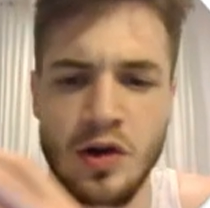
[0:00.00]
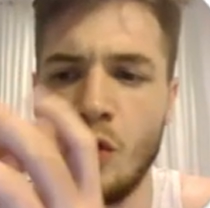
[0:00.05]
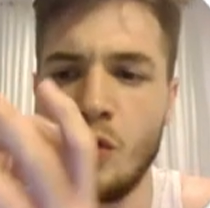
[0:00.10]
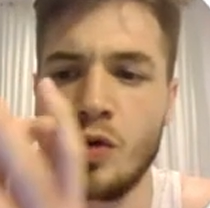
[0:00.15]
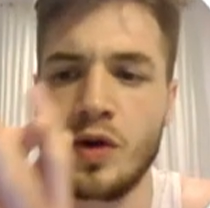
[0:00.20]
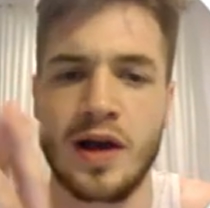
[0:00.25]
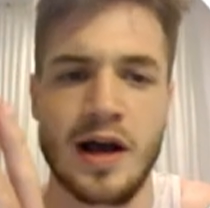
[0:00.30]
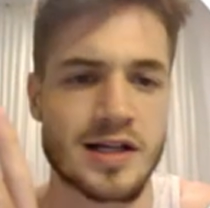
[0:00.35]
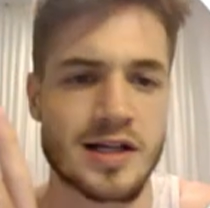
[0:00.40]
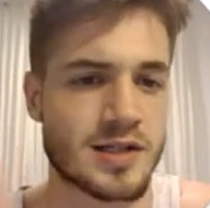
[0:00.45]

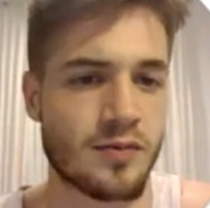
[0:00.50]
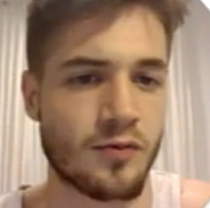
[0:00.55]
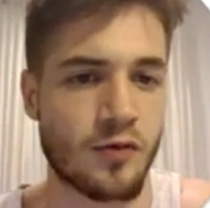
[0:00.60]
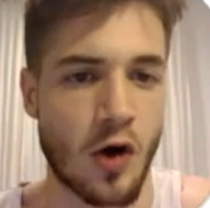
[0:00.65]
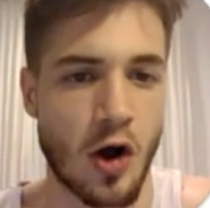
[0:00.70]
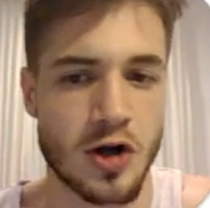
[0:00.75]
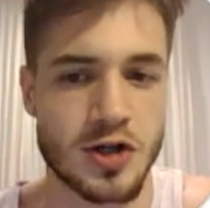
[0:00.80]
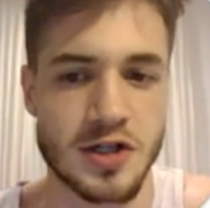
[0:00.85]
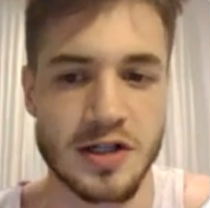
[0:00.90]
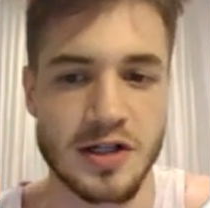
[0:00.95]
custom
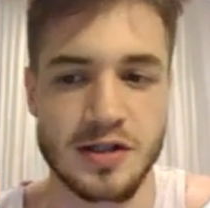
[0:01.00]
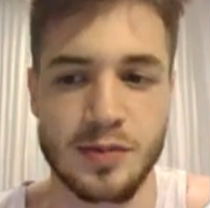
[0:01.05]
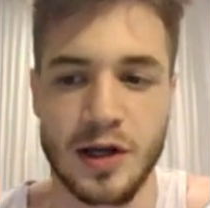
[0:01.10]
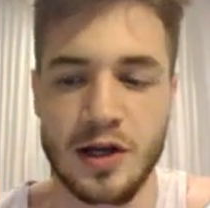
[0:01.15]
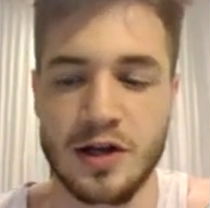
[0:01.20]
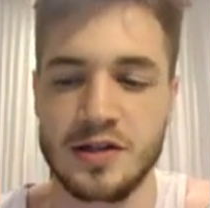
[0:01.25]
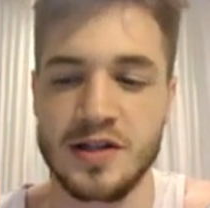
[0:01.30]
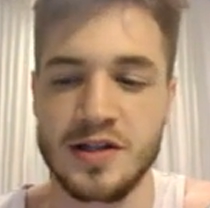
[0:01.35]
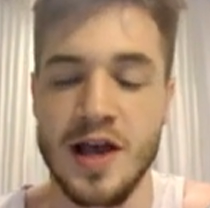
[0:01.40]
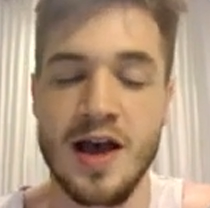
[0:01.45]
versions,
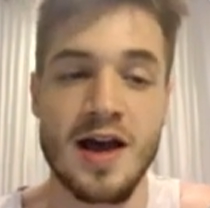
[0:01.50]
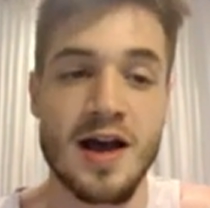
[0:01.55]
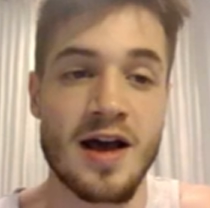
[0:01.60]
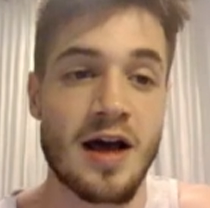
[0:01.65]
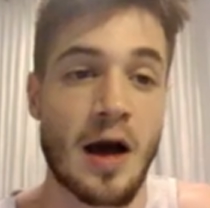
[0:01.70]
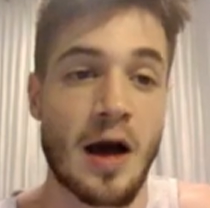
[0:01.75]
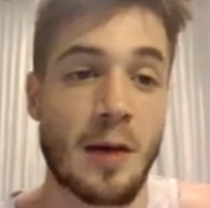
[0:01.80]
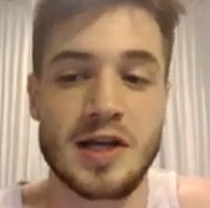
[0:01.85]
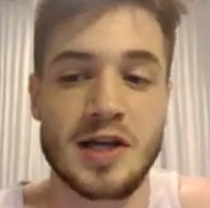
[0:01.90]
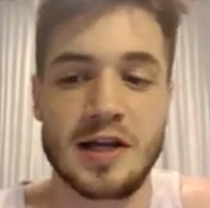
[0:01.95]
because
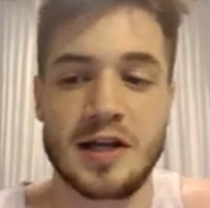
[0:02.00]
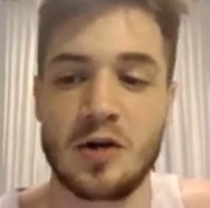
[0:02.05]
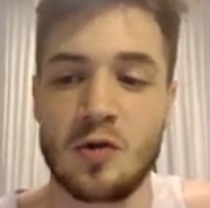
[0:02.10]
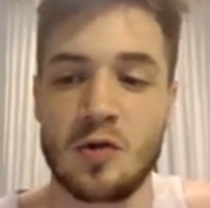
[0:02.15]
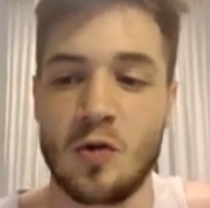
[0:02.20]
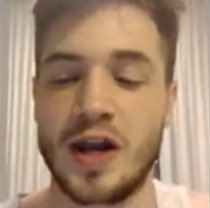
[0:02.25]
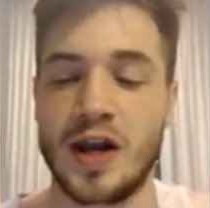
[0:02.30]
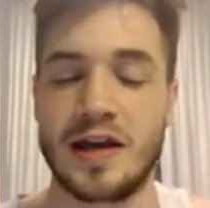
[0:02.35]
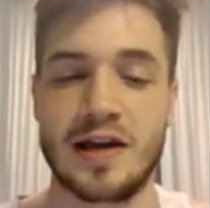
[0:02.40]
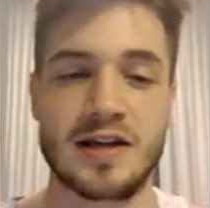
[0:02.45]
Obsidian
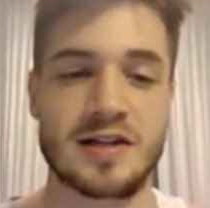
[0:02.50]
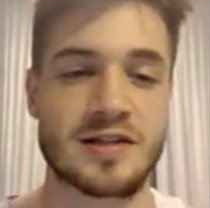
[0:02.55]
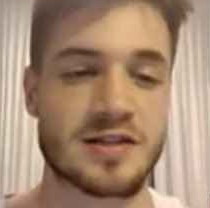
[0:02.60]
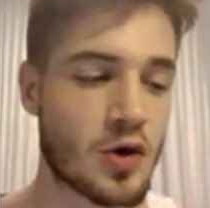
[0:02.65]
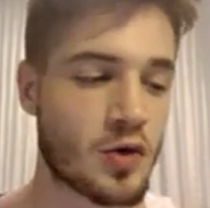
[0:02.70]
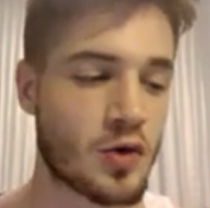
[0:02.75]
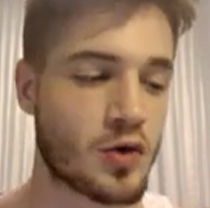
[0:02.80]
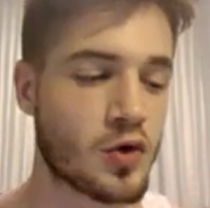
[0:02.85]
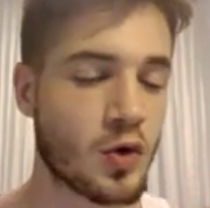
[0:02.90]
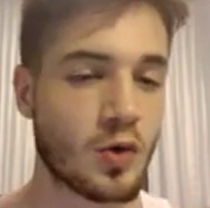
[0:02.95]
really is
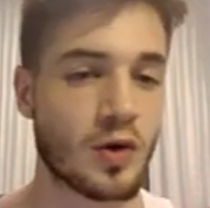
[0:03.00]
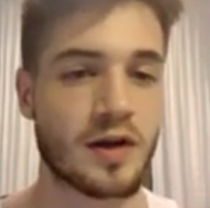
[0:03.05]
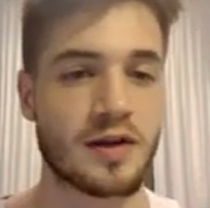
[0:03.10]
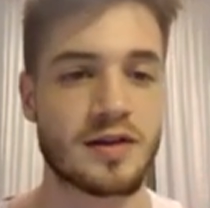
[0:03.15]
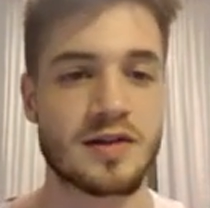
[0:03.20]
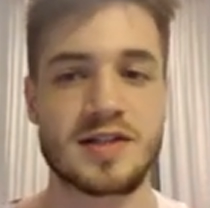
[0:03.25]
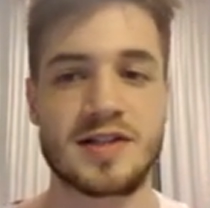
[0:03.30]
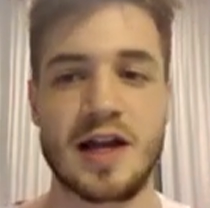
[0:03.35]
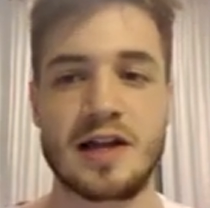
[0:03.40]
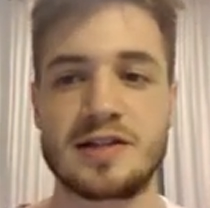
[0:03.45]
so cool in
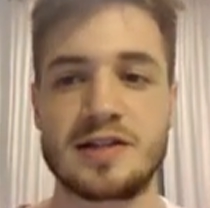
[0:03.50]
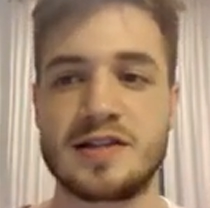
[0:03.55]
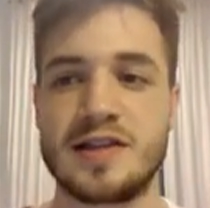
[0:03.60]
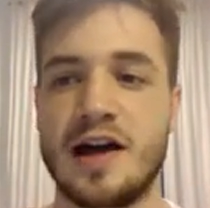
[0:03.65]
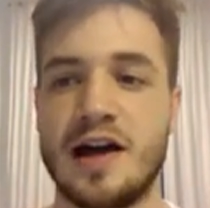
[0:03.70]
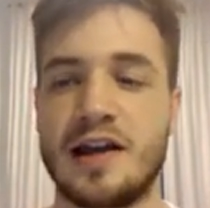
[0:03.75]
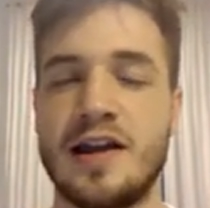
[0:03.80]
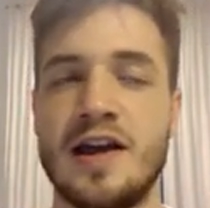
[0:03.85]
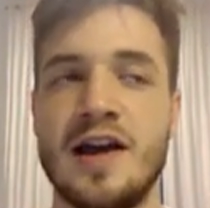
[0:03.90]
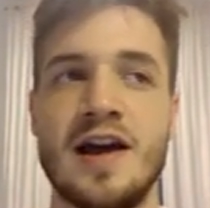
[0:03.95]
the sense
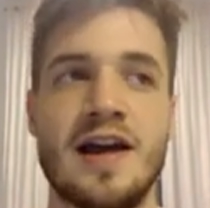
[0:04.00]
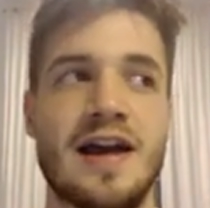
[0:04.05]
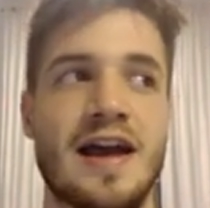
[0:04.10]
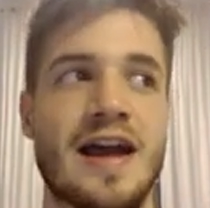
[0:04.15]
that